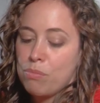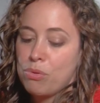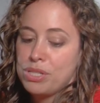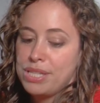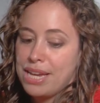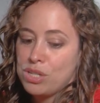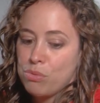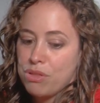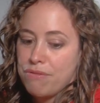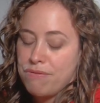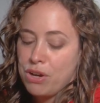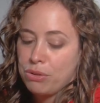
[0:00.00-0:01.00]
present with
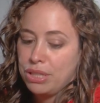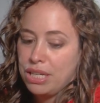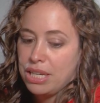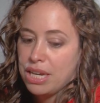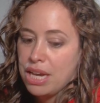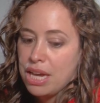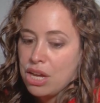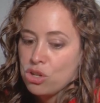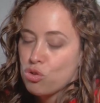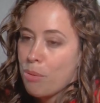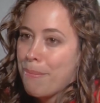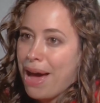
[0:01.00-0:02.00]
a fairly
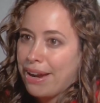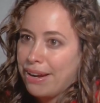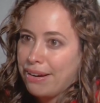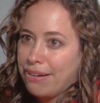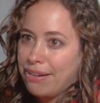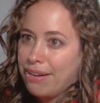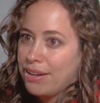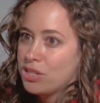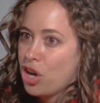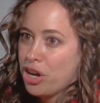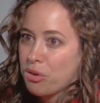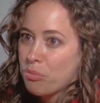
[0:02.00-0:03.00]
dramatic
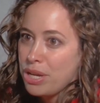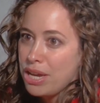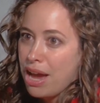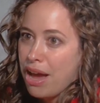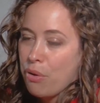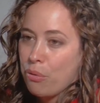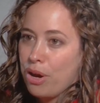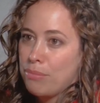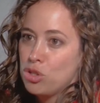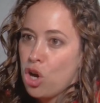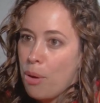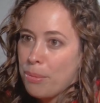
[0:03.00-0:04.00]
diarrhea or
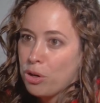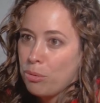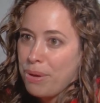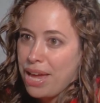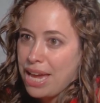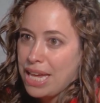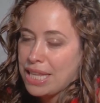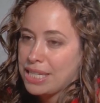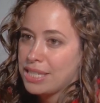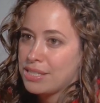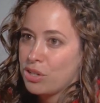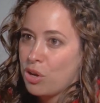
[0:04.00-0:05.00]
abdominal pain that
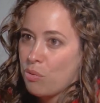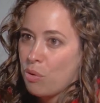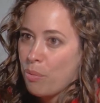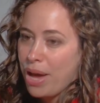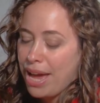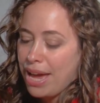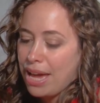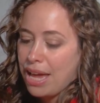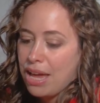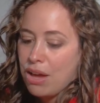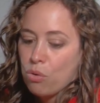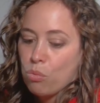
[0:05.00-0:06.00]
doesn't go away,
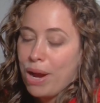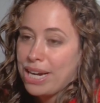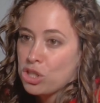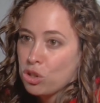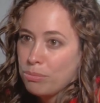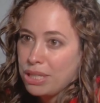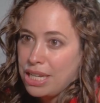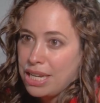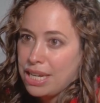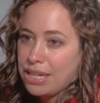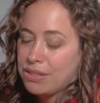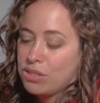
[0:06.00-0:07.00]
rectal
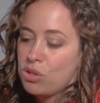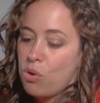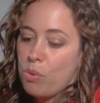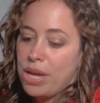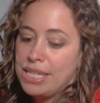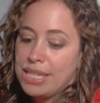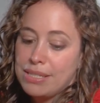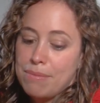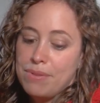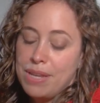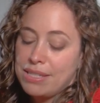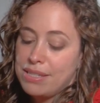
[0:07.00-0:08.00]
bleeding. So, it
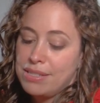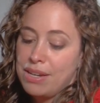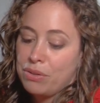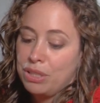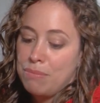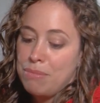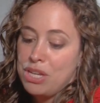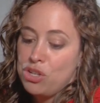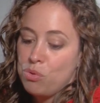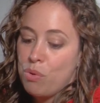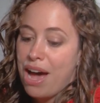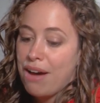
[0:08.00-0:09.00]
doesn't necessarily mean
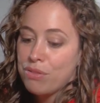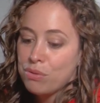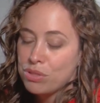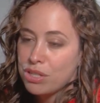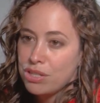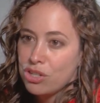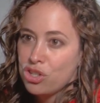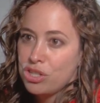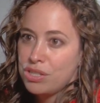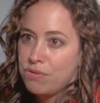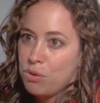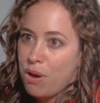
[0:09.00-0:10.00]
you have those
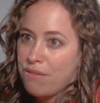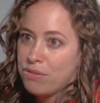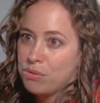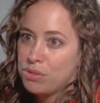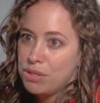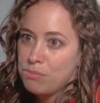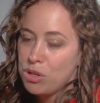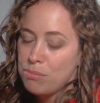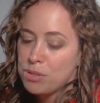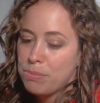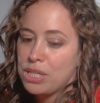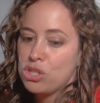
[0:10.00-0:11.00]
conditions if you have those
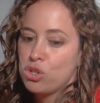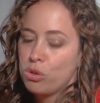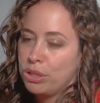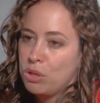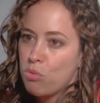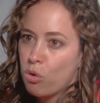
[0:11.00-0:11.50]
symptoms, but it certainly